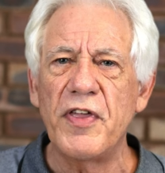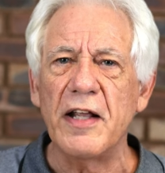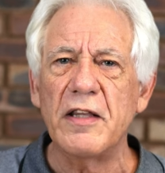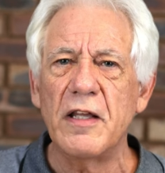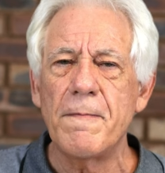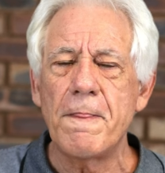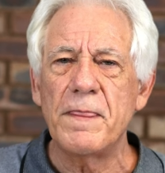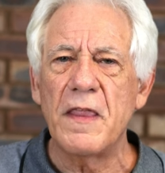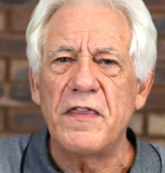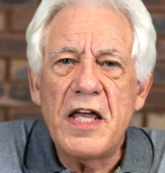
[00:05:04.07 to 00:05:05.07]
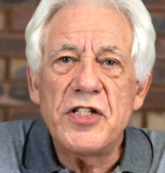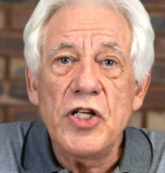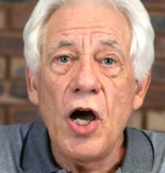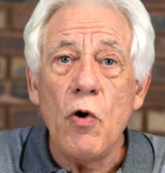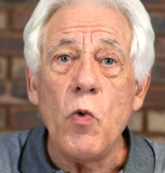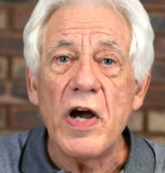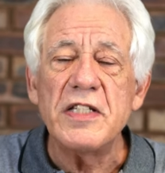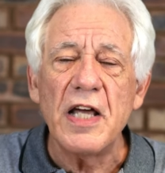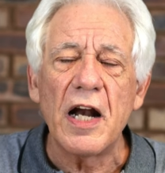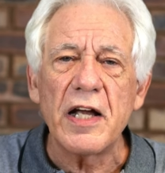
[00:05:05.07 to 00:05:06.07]
that, there's no
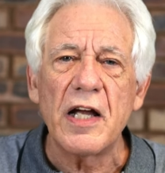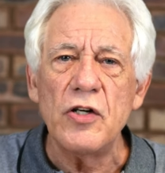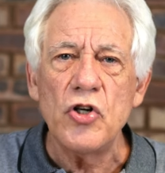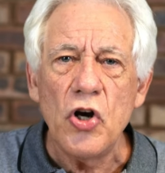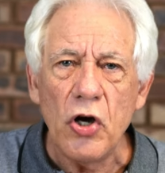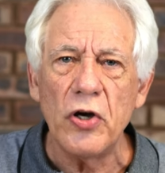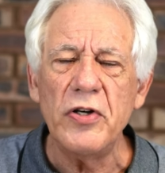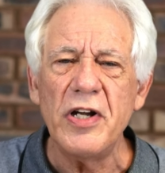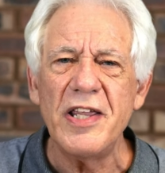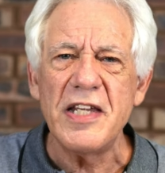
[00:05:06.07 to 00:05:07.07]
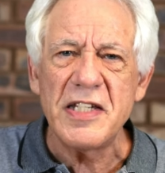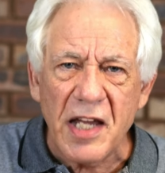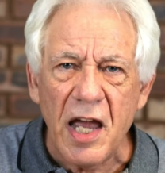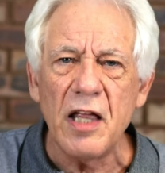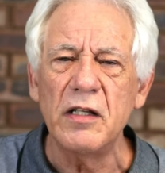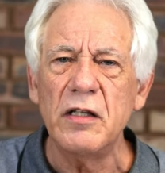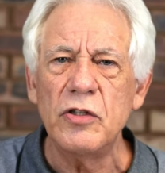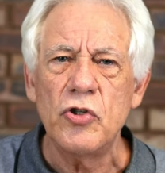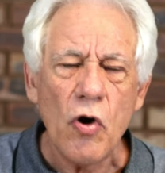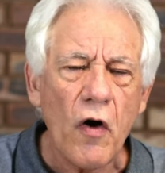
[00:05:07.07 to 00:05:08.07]
ways that I can learn the skill
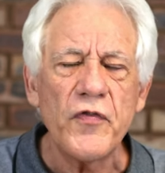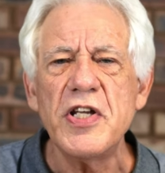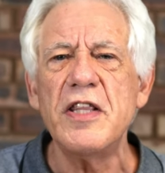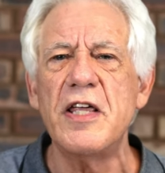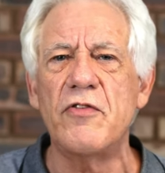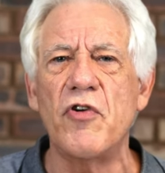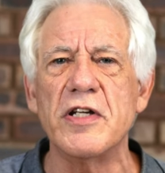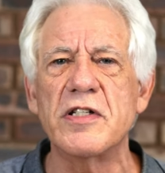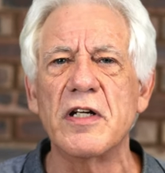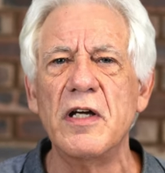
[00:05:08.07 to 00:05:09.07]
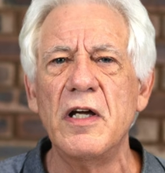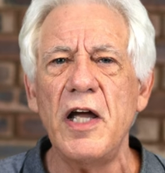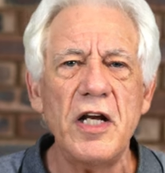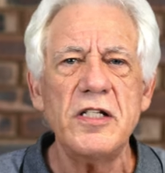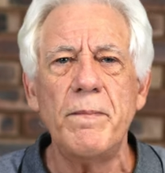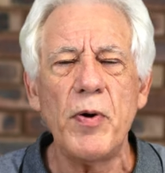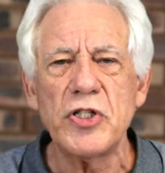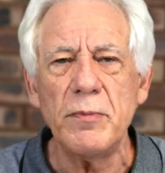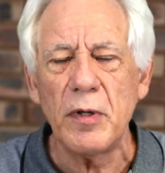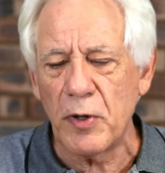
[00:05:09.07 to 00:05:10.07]
to offset that risk. It is
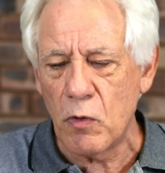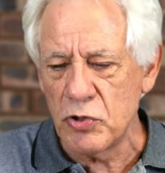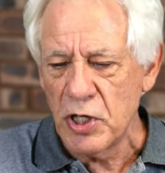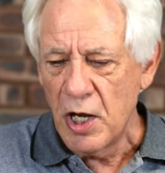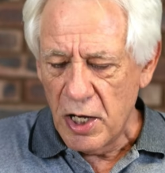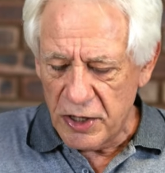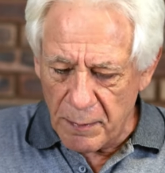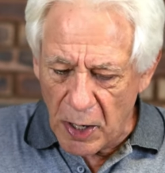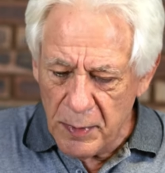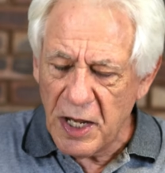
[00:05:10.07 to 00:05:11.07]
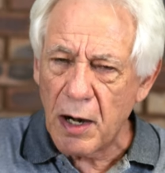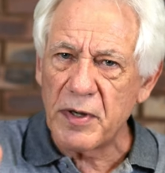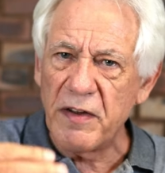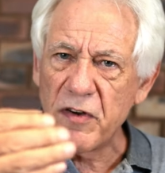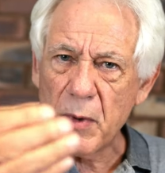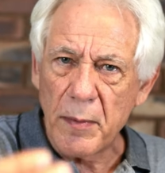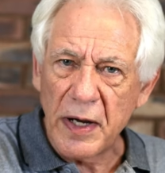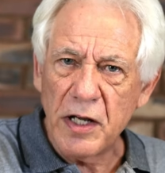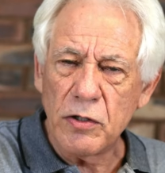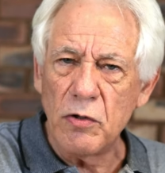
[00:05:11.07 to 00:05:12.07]
impossible because the moment that I'm giving my
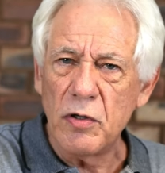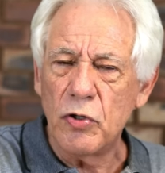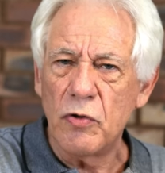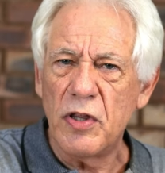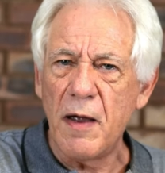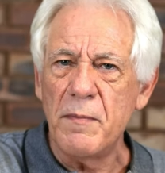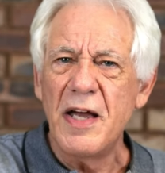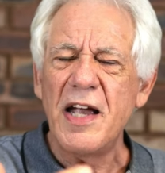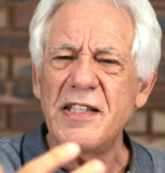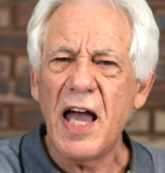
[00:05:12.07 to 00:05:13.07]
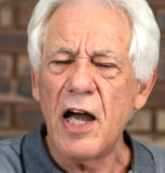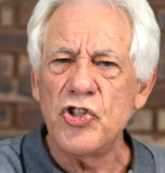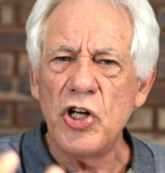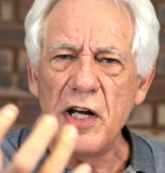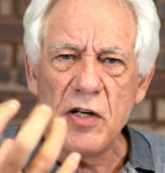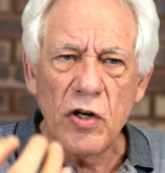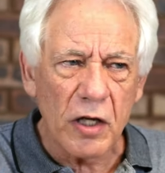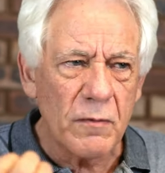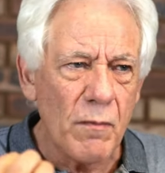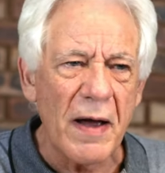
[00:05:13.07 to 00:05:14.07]
money to, to them, it's actually
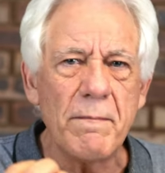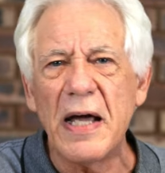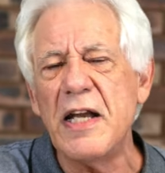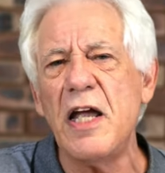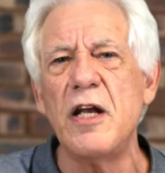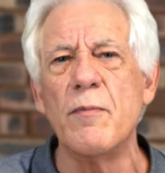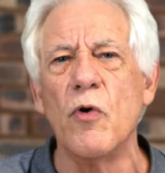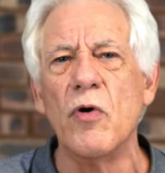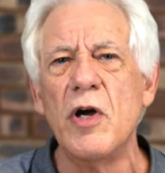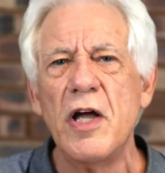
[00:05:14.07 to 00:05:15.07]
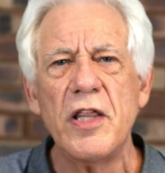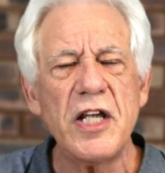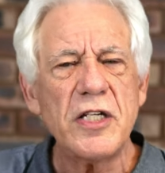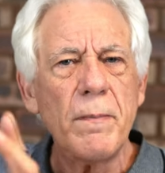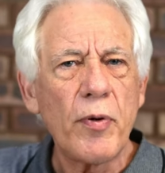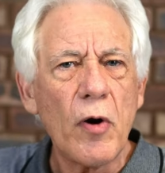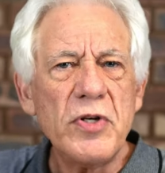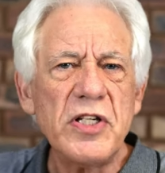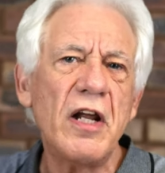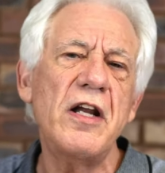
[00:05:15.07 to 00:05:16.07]
not my money anymore. There's a
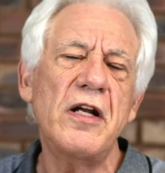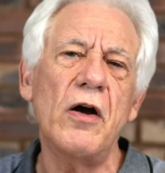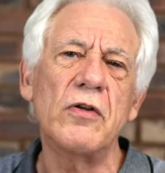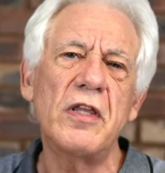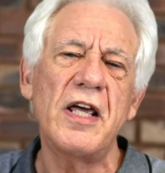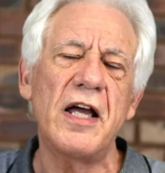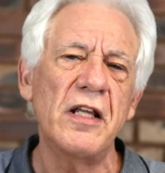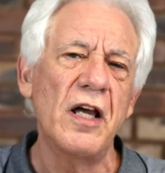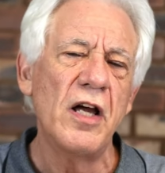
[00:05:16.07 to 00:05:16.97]
promissory note that